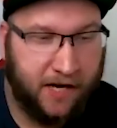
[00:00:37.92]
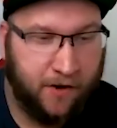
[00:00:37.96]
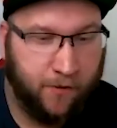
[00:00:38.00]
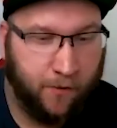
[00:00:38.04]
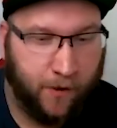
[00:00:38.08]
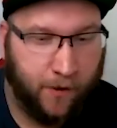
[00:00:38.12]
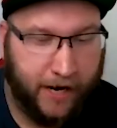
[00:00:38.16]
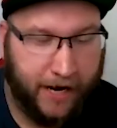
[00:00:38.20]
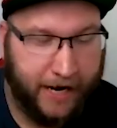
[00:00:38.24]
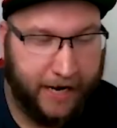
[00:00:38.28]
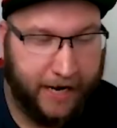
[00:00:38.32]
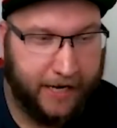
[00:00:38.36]

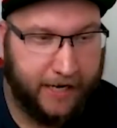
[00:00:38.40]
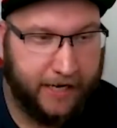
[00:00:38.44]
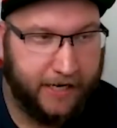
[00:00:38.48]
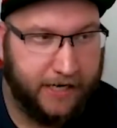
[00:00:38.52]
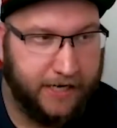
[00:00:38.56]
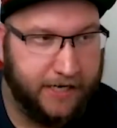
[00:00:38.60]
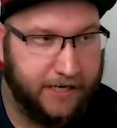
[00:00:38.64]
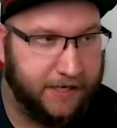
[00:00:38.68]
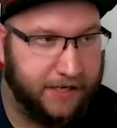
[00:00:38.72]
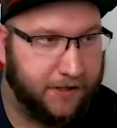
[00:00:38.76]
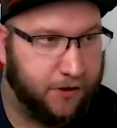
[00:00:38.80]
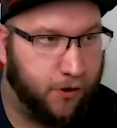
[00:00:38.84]
way
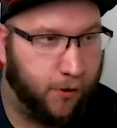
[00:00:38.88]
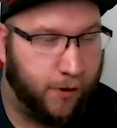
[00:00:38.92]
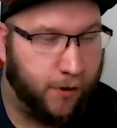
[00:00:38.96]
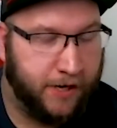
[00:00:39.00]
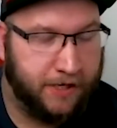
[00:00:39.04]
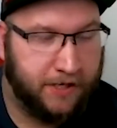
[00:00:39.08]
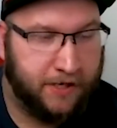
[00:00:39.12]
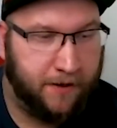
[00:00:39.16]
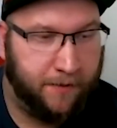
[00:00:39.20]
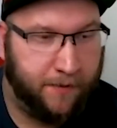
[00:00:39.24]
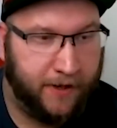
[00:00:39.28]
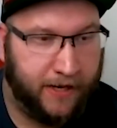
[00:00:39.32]
is
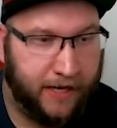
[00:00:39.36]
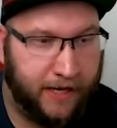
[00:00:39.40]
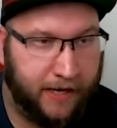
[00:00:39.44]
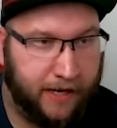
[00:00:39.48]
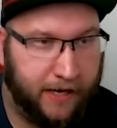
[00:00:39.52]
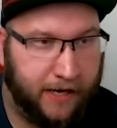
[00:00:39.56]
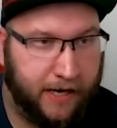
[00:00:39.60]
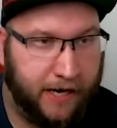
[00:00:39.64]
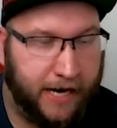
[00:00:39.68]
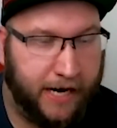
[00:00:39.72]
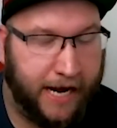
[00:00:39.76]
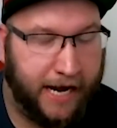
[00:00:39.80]
going to
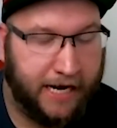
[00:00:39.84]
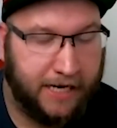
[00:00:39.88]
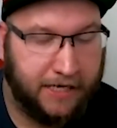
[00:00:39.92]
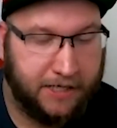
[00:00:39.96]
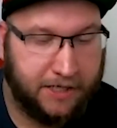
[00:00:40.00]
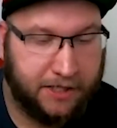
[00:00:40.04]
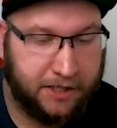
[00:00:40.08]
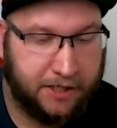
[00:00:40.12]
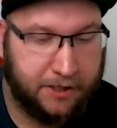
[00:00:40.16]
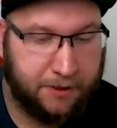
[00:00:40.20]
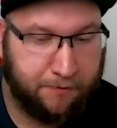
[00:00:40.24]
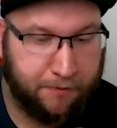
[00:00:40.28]
be a
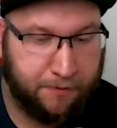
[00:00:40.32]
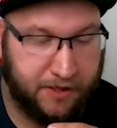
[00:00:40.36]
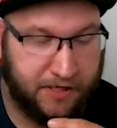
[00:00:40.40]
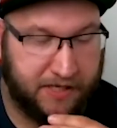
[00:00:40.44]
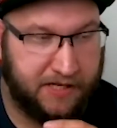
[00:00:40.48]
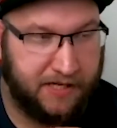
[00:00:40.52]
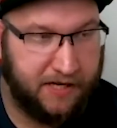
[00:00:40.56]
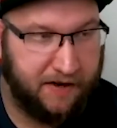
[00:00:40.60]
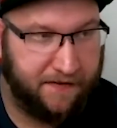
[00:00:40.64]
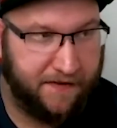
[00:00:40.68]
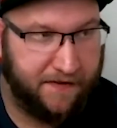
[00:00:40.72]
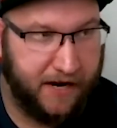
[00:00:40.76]

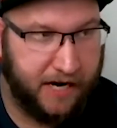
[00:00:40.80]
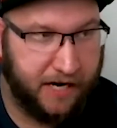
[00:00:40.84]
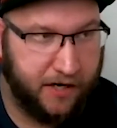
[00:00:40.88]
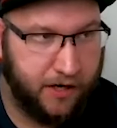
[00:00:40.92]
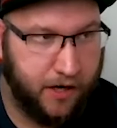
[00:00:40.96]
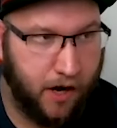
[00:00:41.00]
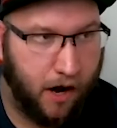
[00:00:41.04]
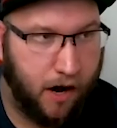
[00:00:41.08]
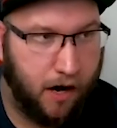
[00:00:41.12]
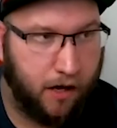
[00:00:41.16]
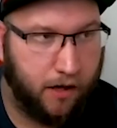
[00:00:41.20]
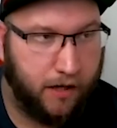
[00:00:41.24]
specific
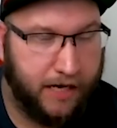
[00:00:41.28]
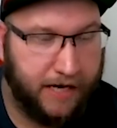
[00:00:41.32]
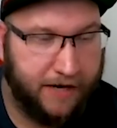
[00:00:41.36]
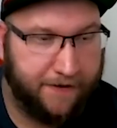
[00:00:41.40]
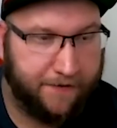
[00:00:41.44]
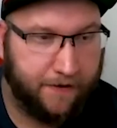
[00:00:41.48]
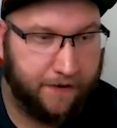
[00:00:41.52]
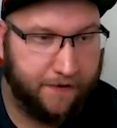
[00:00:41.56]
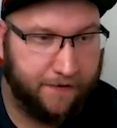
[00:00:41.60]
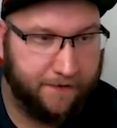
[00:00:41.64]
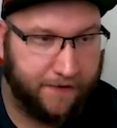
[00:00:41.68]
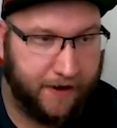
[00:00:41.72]
dolly
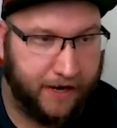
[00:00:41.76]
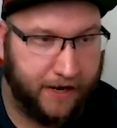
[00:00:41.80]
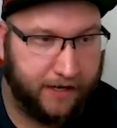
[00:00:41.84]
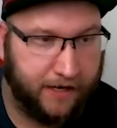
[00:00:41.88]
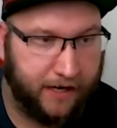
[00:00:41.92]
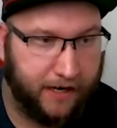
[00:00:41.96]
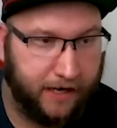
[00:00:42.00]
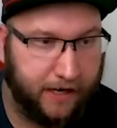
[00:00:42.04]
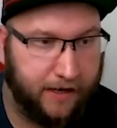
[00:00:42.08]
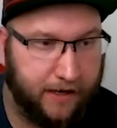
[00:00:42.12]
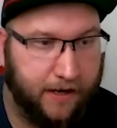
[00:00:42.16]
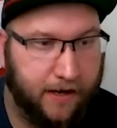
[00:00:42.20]
for
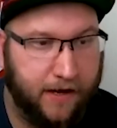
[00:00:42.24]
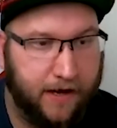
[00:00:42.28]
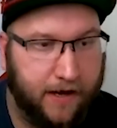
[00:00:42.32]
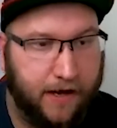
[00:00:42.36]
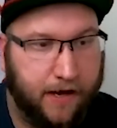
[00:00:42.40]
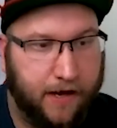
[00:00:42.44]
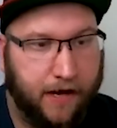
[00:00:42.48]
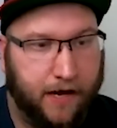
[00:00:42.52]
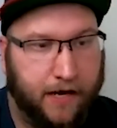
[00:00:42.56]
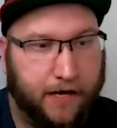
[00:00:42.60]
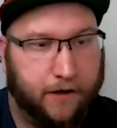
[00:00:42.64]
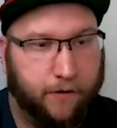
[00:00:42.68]
vending.
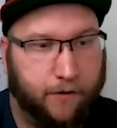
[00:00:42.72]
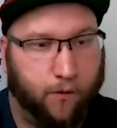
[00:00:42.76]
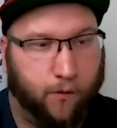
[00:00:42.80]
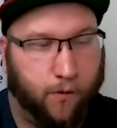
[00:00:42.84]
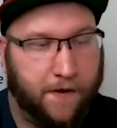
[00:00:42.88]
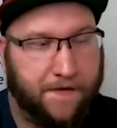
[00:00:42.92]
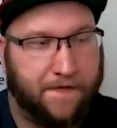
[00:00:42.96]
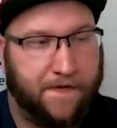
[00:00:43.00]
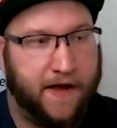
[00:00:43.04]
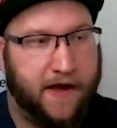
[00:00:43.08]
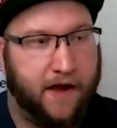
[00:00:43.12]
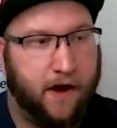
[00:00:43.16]
And
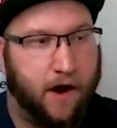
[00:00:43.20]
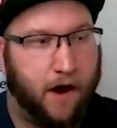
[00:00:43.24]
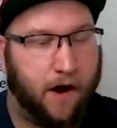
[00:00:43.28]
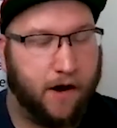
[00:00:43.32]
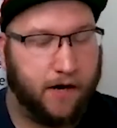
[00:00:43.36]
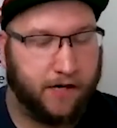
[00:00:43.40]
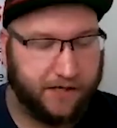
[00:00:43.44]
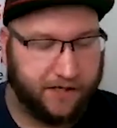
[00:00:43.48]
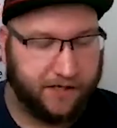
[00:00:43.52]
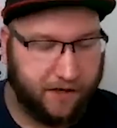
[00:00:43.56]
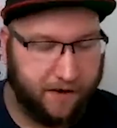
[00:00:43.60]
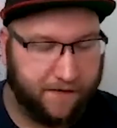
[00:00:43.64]
what they
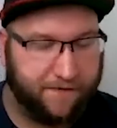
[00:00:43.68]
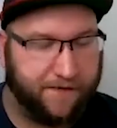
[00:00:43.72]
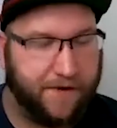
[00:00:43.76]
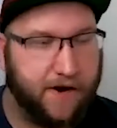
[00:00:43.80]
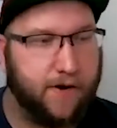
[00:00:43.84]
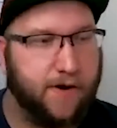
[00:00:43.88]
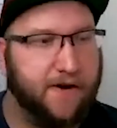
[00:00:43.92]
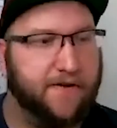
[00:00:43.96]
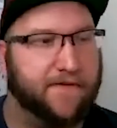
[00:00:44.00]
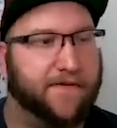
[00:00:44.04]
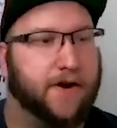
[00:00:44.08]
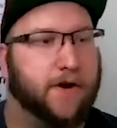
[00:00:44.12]
are is they're
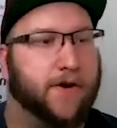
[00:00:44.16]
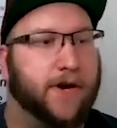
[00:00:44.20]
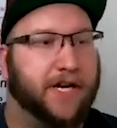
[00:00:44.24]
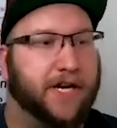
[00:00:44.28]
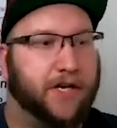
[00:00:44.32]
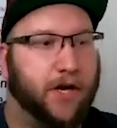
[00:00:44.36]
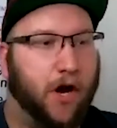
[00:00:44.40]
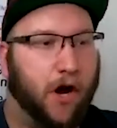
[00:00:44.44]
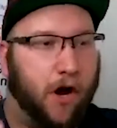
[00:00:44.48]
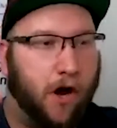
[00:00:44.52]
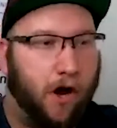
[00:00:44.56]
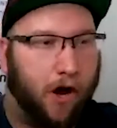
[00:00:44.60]
very, very
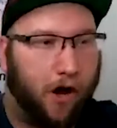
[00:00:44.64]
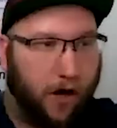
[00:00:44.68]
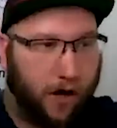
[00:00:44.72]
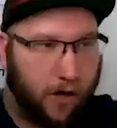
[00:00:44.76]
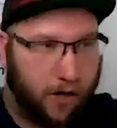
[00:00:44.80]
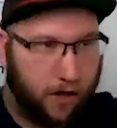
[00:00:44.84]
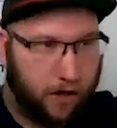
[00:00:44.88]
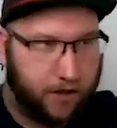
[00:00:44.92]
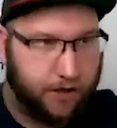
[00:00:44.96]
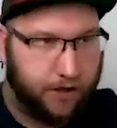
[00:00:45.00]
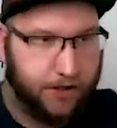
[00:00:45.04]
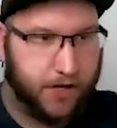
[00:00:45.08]

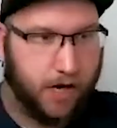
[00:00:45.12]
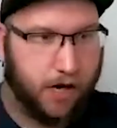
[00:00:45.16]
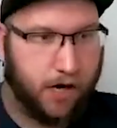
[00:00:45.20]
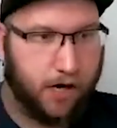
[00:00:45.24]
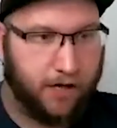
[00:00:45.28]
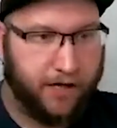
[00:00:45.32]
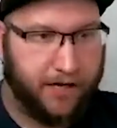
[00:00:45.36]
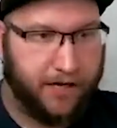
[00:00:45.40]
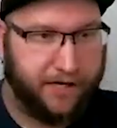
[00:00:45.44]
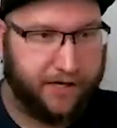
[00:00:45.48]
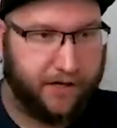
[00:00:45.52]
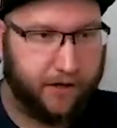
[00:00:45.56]
tall
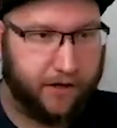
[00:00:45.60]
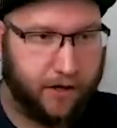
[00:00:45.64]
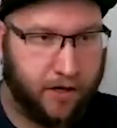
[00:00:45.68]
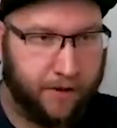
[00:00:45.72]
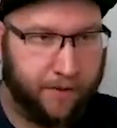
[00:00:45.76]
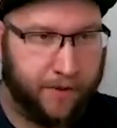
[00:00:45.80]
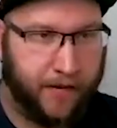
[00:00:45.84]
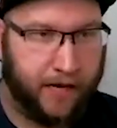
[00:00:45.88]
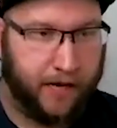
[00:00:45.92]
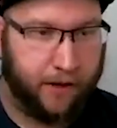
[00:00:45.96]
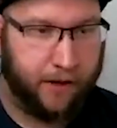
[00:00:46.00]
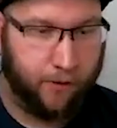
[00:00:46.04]
dollies. They're going to
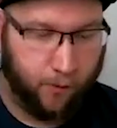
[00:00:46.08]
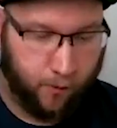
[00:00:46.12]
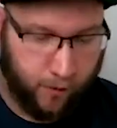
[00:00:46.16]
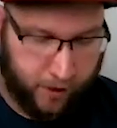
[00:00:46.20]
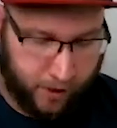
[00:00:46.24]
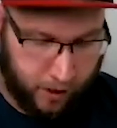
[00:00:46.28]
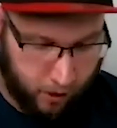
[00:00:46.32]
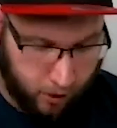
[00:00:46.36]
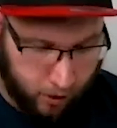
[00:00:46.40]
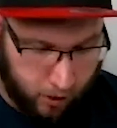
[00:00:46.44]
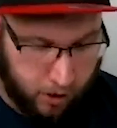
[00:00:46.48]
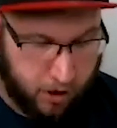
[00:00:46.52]
be, when
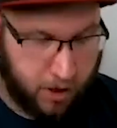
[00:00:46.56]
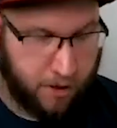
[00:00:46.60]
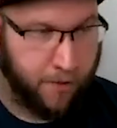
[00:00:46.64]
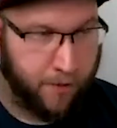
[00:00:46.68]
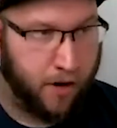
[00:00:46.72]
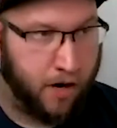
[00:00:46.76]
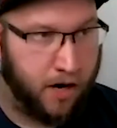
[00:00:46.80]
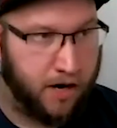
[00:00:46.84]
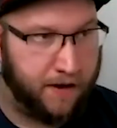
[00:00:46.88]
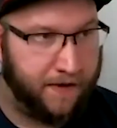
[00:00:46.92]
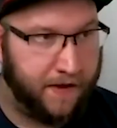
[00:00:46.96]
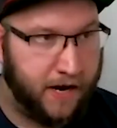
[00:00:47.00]
you hook them
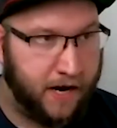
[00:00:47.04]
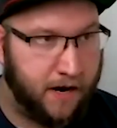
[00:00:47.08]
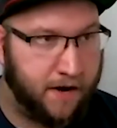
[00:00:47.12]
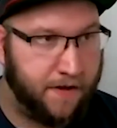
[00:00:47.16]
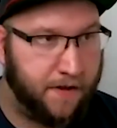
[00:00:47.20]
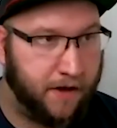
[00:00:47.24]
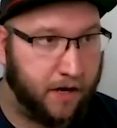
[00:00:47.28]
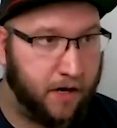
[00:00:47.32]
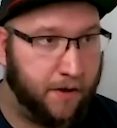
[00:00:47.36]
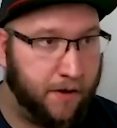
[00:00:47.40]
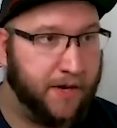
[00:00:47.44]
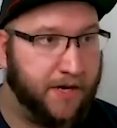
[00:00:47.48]
on there,
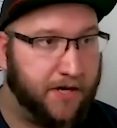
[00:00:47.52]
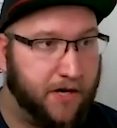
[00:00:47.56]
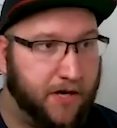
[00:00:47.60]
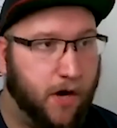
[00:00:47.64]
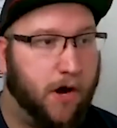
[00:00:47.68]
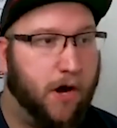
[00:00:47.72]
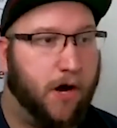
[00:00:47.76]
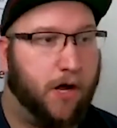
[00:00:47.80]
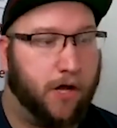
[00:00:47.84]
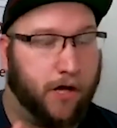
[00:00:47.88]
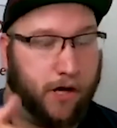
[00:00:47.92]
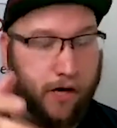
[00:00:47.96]
they're going to be
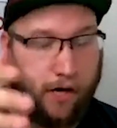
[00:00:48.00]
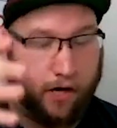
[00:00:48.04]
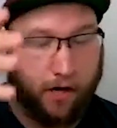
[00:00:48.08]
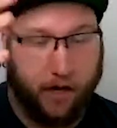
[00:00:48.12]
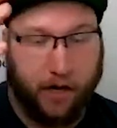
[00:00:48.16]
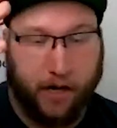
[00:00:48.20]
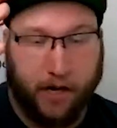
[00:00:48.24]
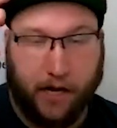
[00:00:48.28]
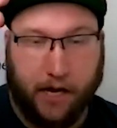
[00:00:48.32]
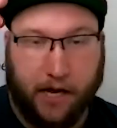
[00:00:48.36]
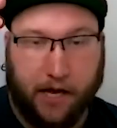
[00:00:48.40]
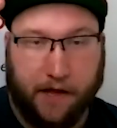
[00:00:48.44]
taller
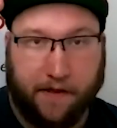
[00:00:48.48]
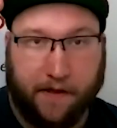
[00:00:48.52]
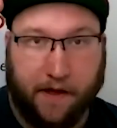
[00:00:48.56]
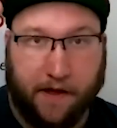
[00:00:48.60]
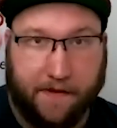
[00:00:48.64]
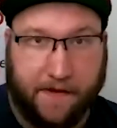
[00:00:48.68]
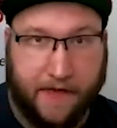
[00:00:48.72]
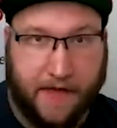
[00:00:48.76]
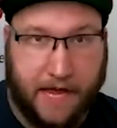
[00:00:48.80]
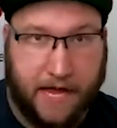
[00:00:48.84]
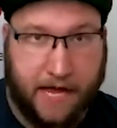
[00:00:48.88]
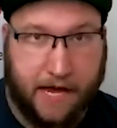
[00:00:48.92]

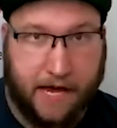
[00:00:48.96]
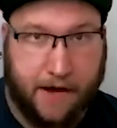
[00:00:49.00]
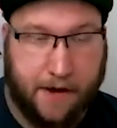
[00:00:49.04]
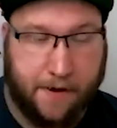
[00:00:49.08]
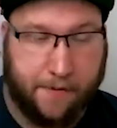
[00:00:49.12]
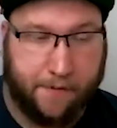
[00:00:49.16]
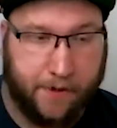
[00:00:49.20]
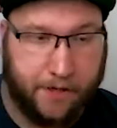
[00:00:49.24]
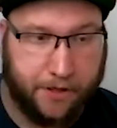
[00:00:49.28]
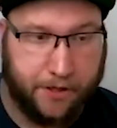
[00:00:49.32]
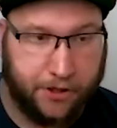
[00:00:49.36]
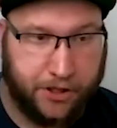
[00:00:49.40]
than the
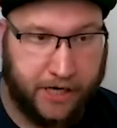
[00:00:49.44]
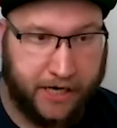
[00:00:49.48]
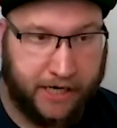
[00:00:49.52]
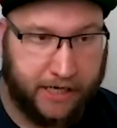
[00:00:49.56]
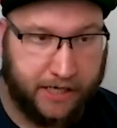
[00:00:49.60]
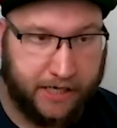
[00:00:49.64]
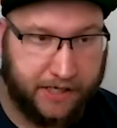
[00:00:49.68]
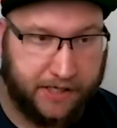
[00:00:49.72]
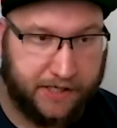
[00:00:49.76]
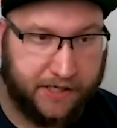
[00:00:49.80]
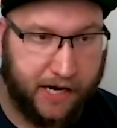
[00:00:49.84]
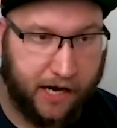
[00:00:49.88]
machine
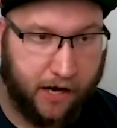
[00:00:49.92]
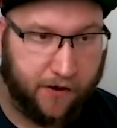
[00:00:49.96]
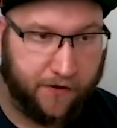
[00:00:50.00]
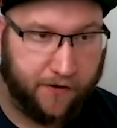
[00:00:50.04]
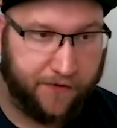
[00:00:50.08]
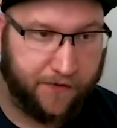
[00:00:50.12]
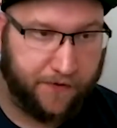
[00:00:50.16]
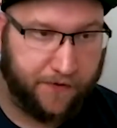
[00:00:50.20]
itself.